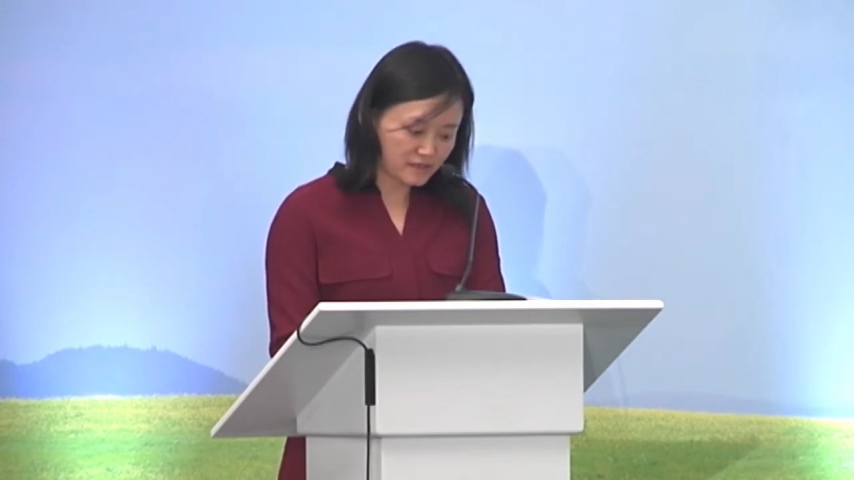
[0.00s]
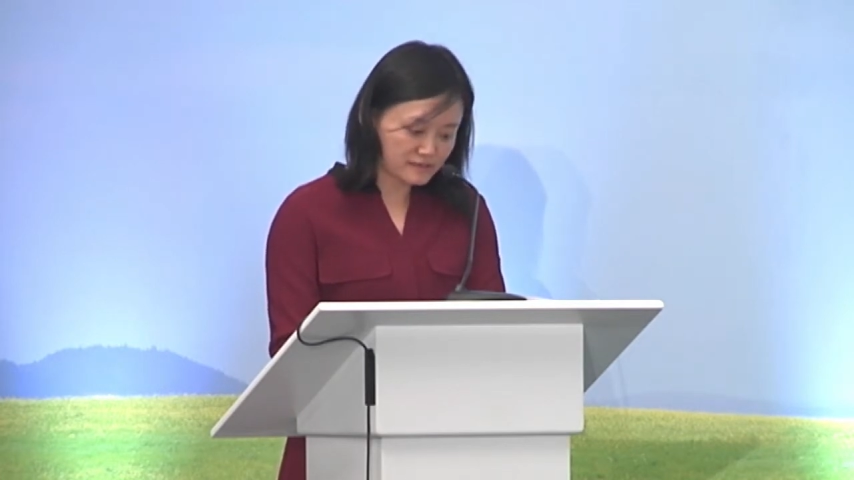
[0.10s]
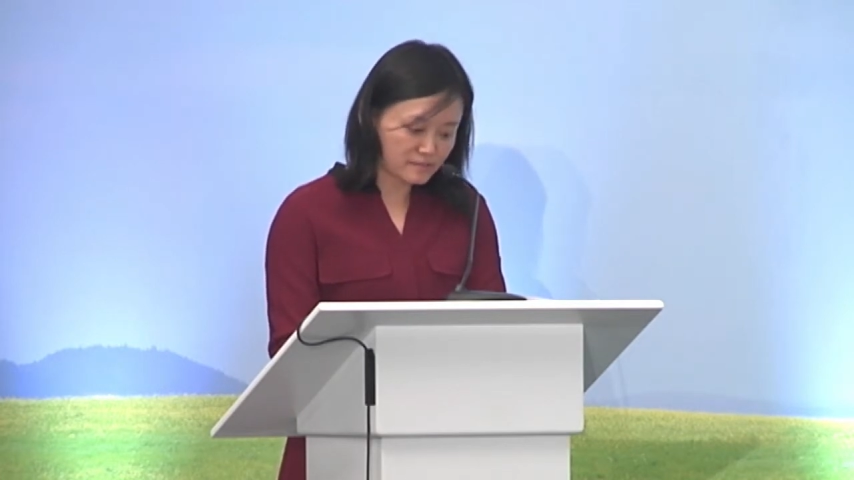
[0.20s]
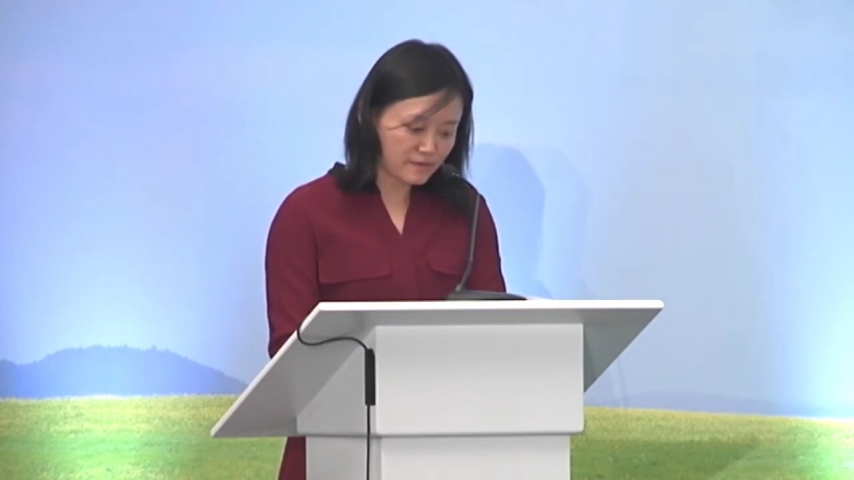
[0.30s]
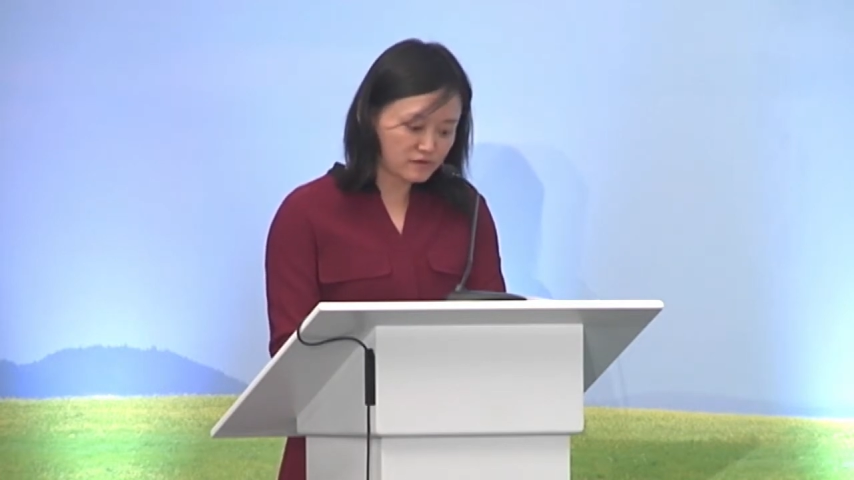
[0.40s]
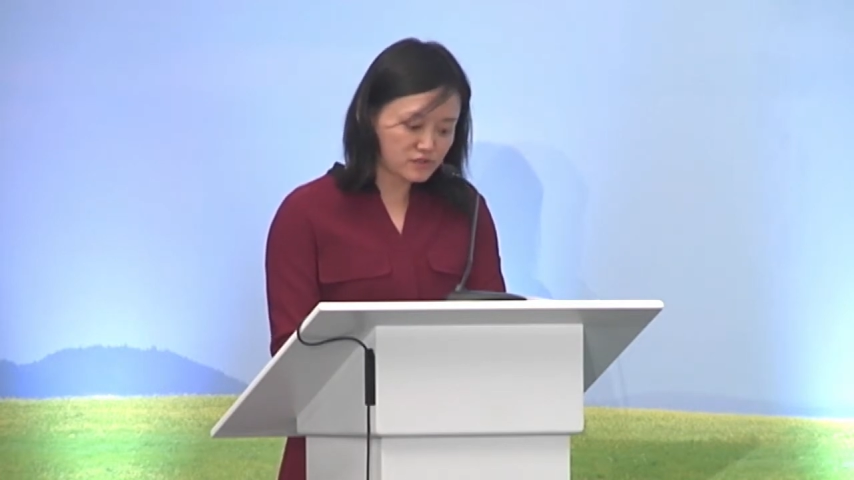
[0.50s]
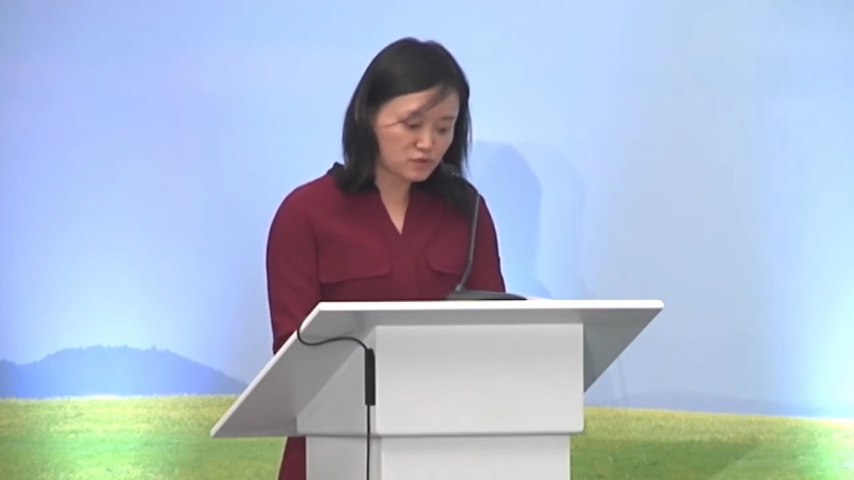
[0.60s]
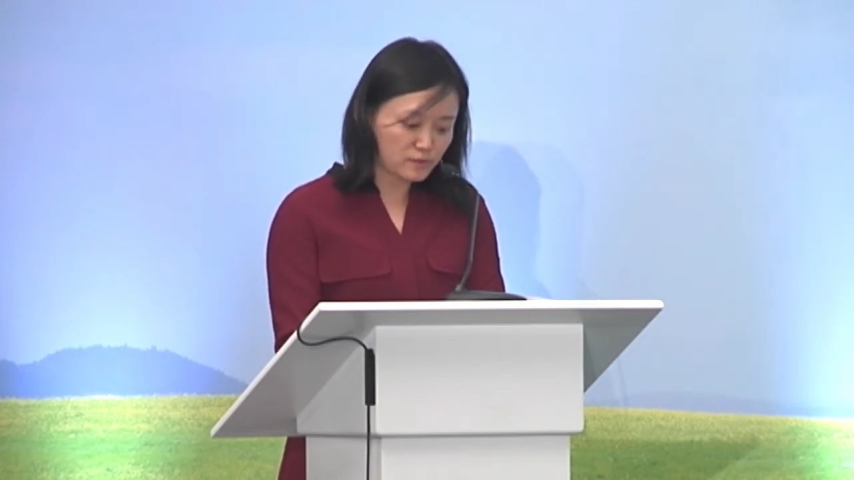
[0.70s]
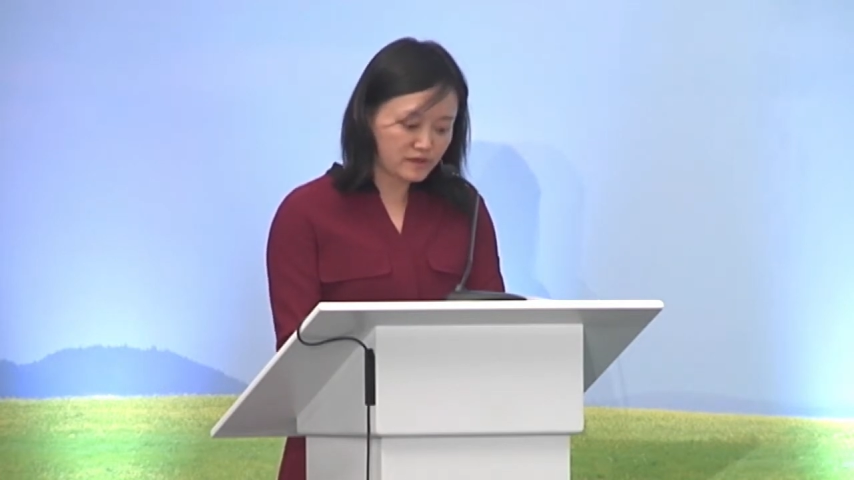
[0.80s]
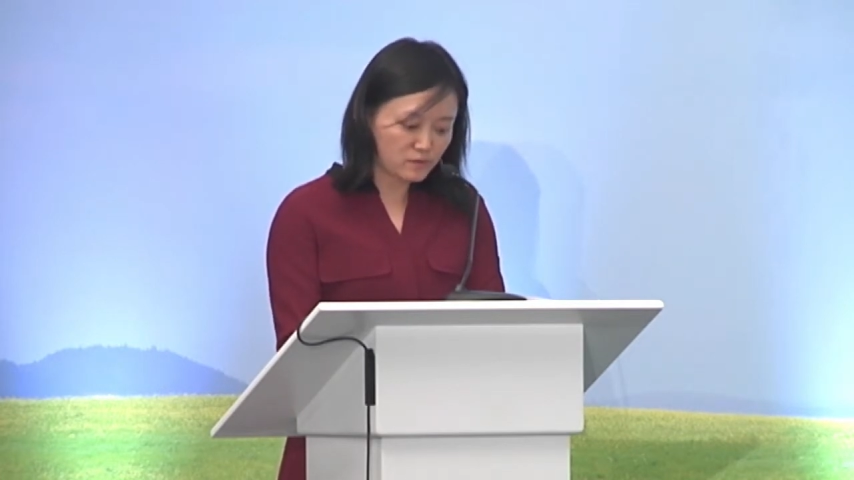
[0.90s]
is about
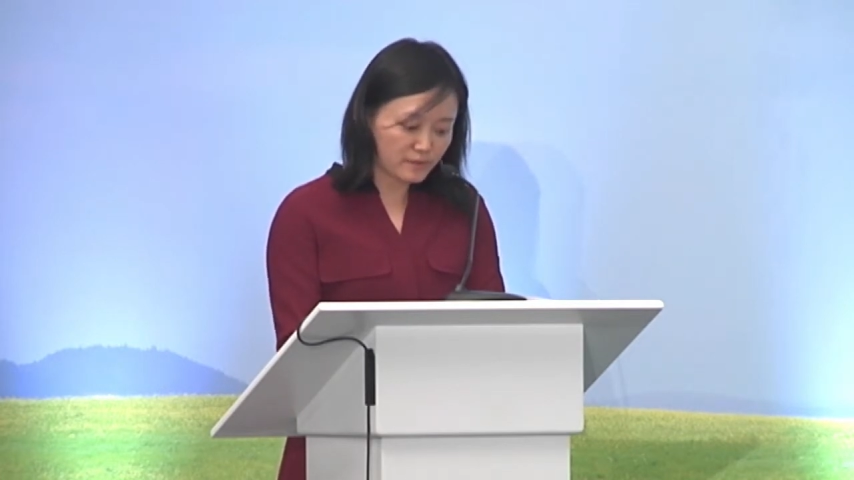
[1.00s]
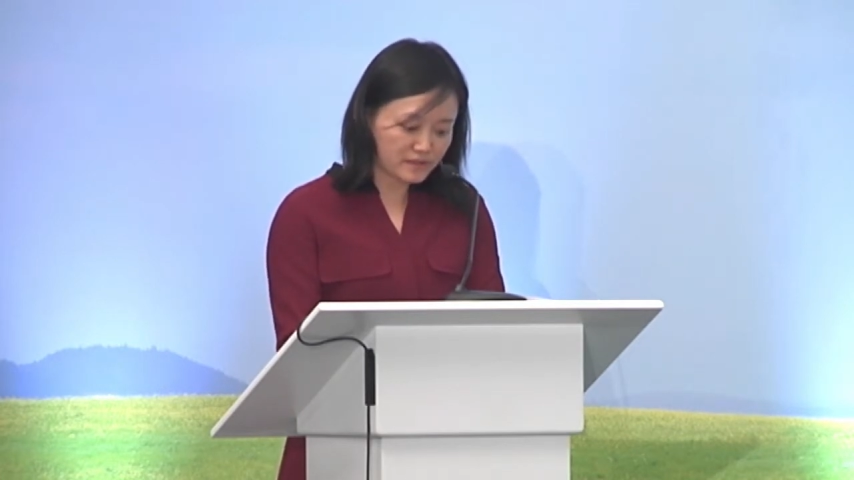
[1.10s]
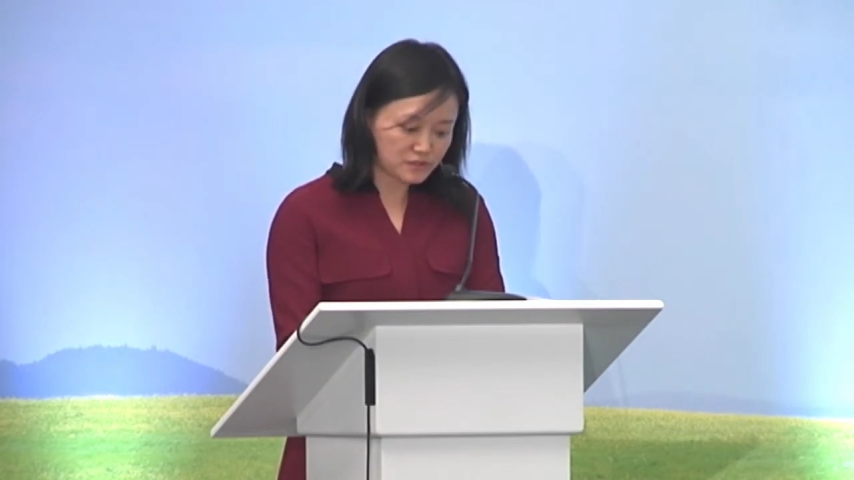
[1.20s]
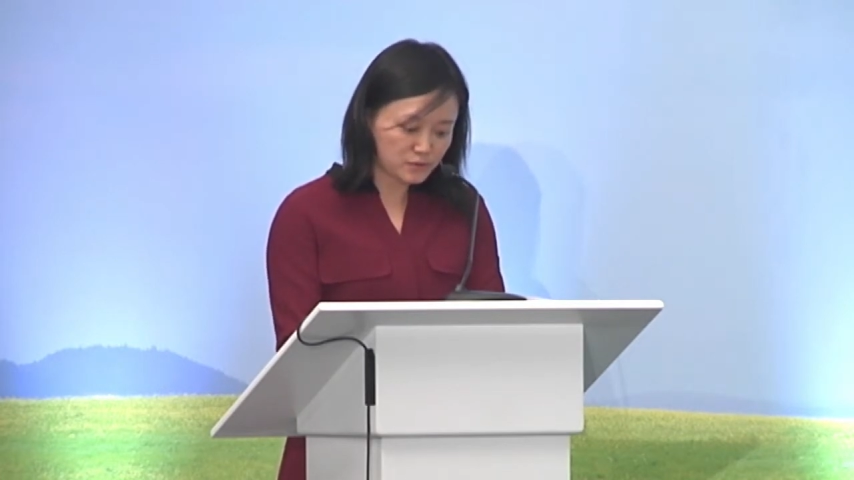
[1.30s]
21